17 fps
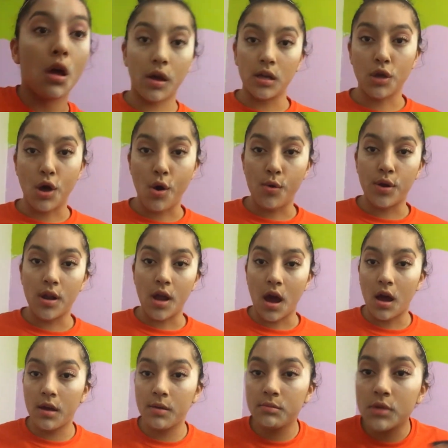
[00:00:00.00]
So
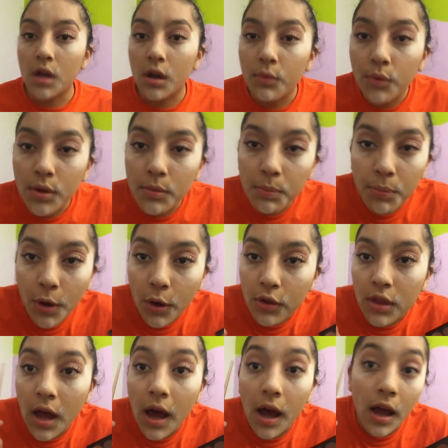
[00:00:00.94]
now I'm done with
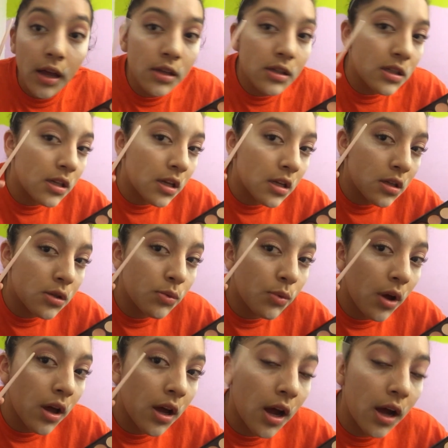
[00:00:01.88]
both eyes. This is
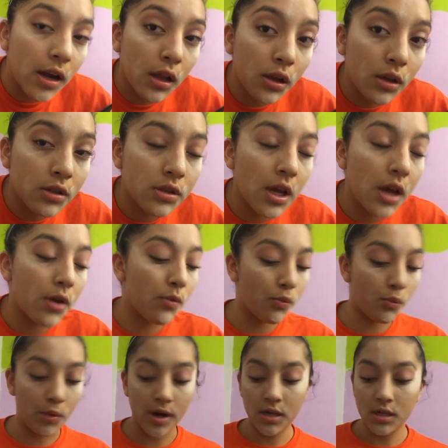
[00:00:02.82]
what it kind of looks like
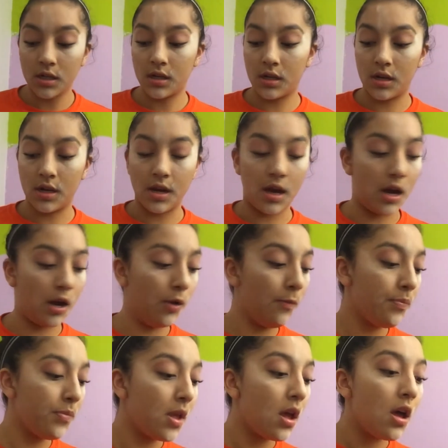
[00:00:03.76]
right now.
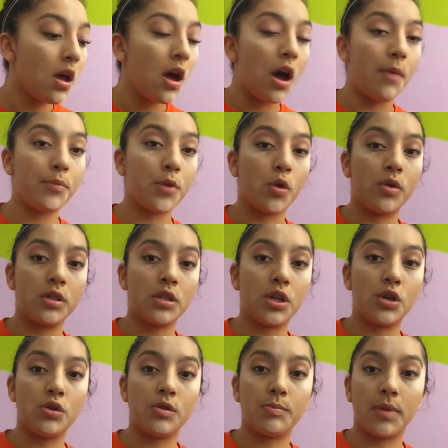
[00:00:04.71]
I'm going
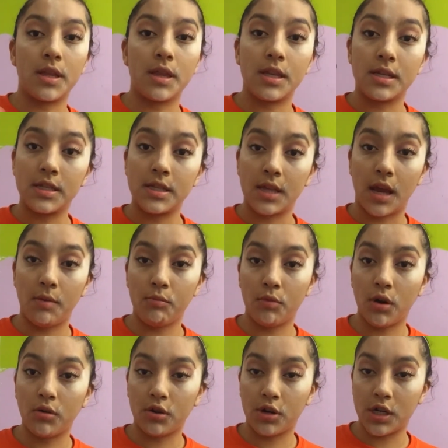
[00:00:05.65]
to use the
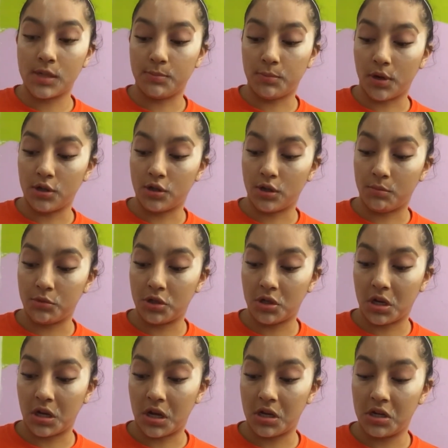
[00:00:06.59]
same round crease brush, and I'm
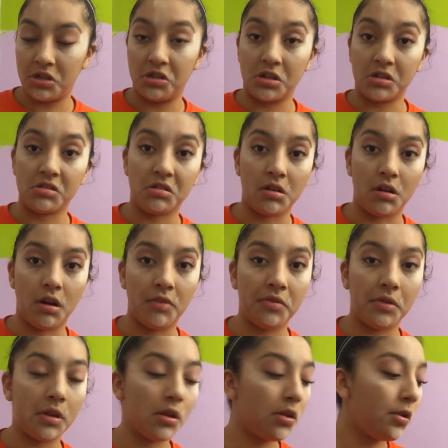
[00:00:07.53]
just going to kind of dust it
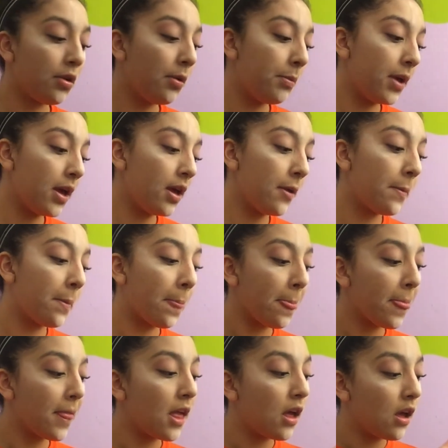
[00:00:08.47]
off a little bit.
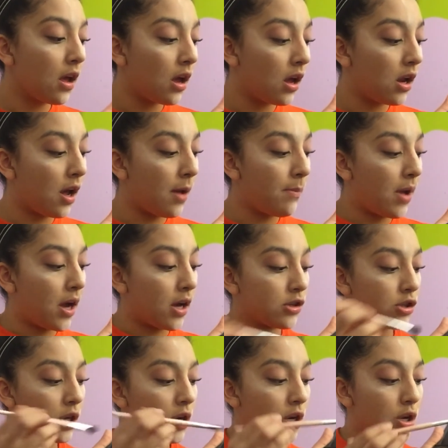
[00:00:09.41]
And I'm
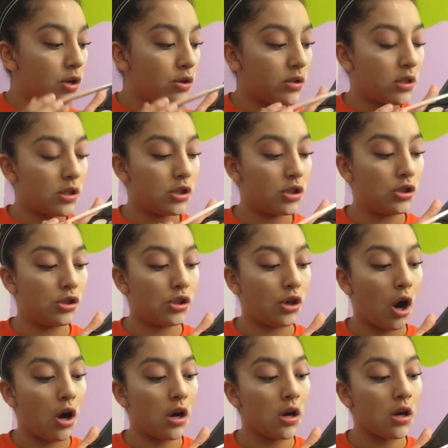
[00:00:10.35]
actually going to use this
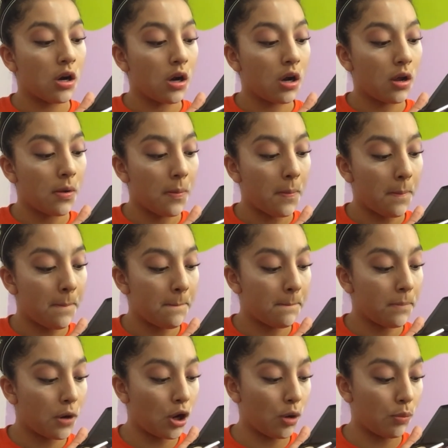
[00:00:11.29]
dark
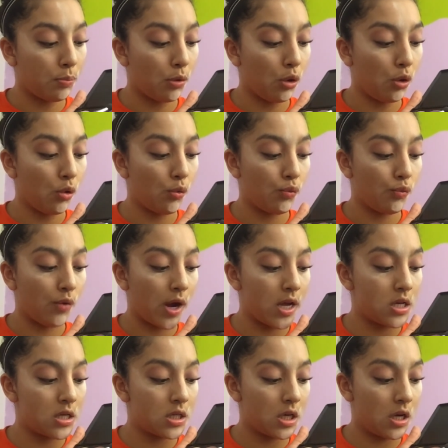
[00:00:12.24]
purple
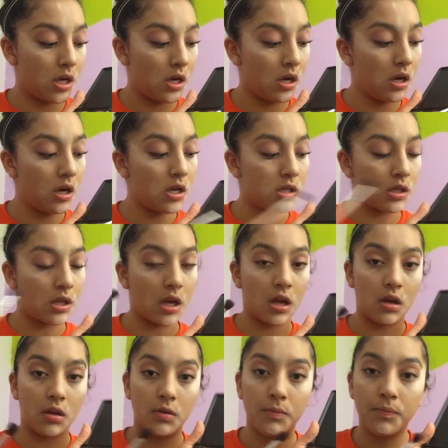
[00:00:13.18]
right here. It's
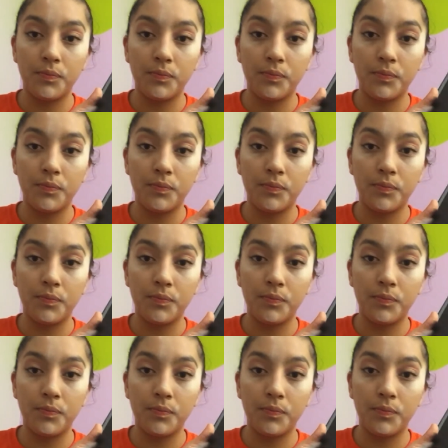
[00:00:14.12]
like,